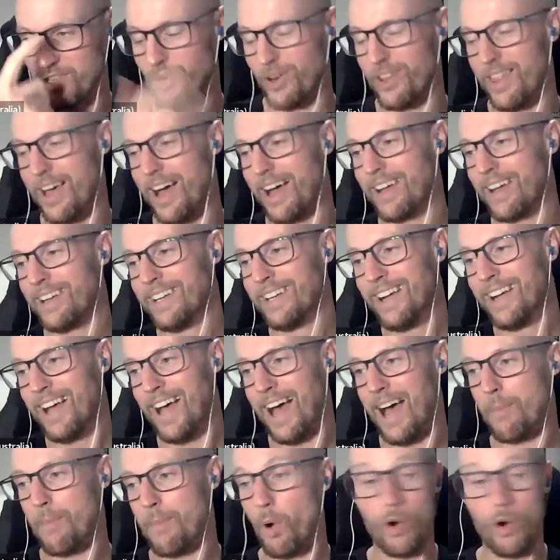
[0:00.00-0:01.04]
enjoy that.
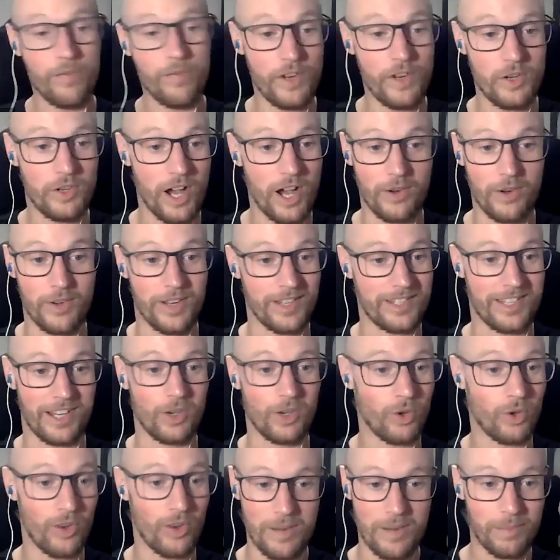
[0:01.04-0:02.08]
Or if you don't, it's
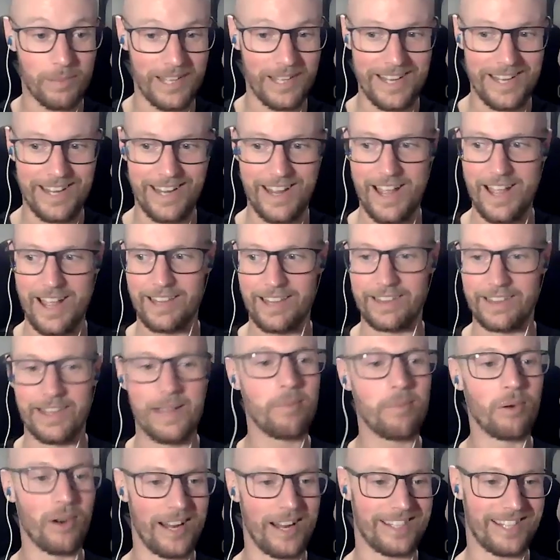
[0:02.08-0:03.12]
incredibly
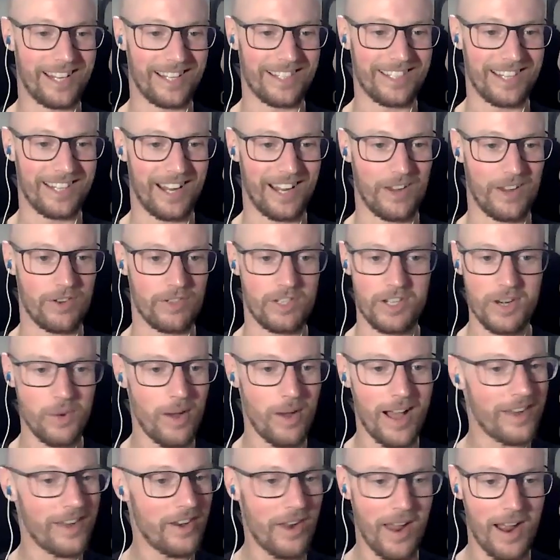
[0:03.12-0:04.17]
liberating to go, do you know
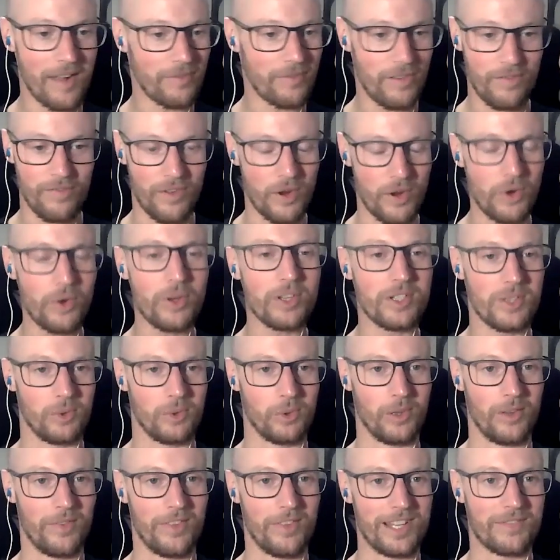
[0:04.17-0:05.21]
what? I don't have to focus on
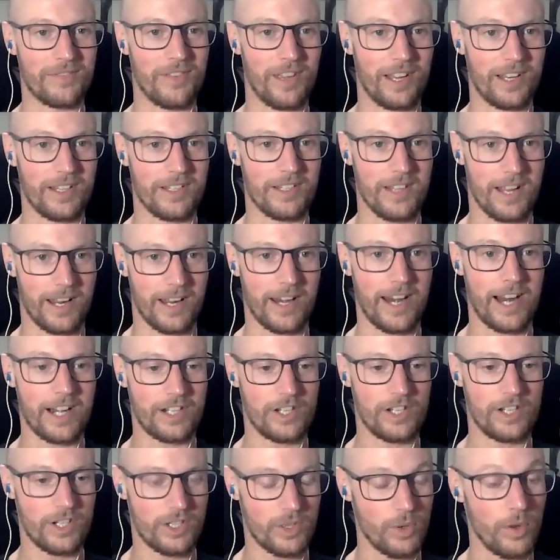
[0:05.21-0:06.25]
all of these things. I can
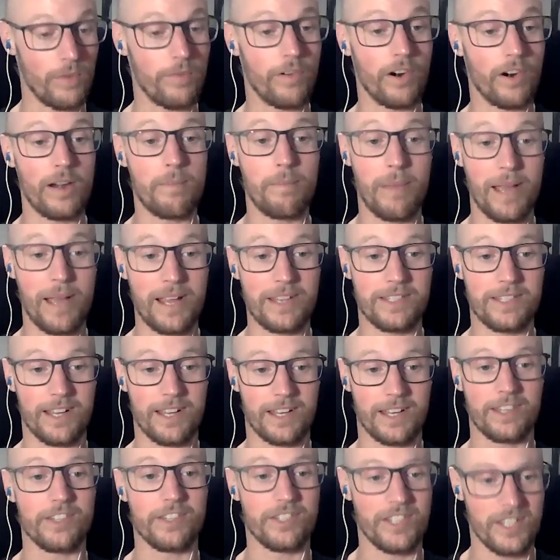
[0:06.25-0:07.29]
actually just do a very
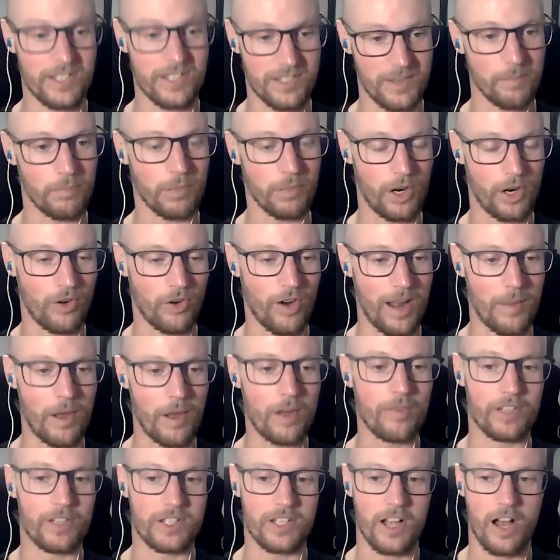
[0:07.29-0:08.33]
basic, consistent program
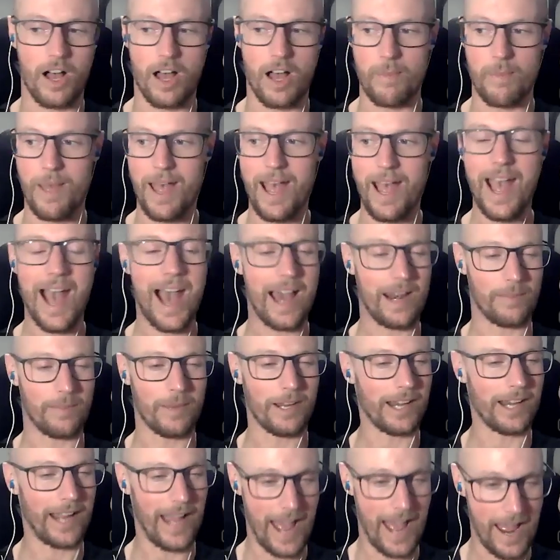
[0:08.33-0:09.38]
over time, and I'm
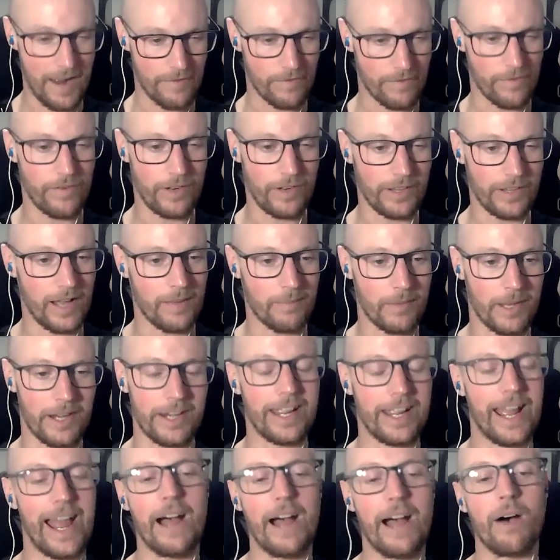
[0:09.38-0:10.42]
going to get everything that I'm going
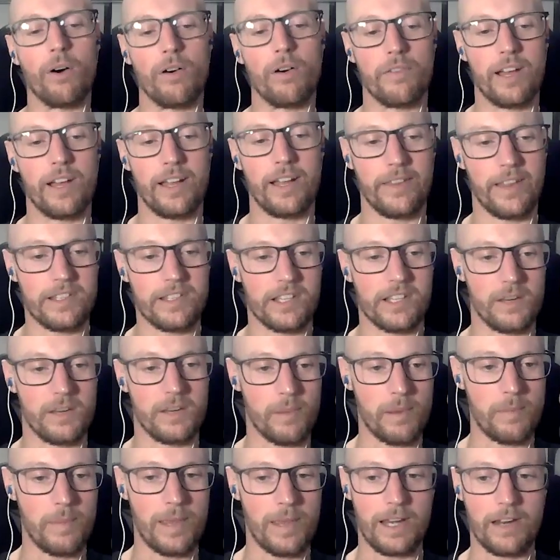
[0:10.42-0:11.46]
to get out of it, and that's going
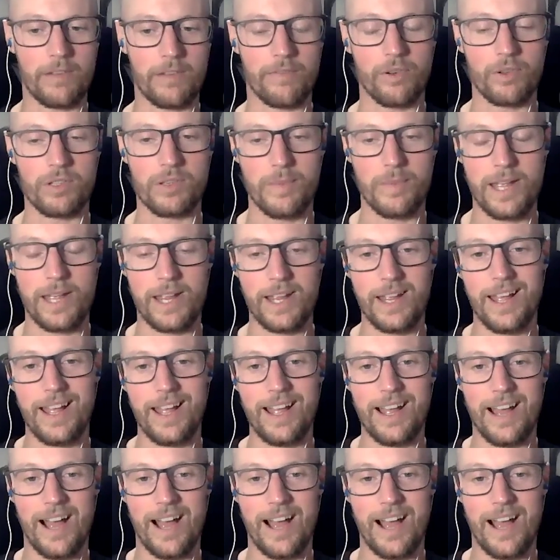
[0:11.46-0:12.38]
to be meaningful to me.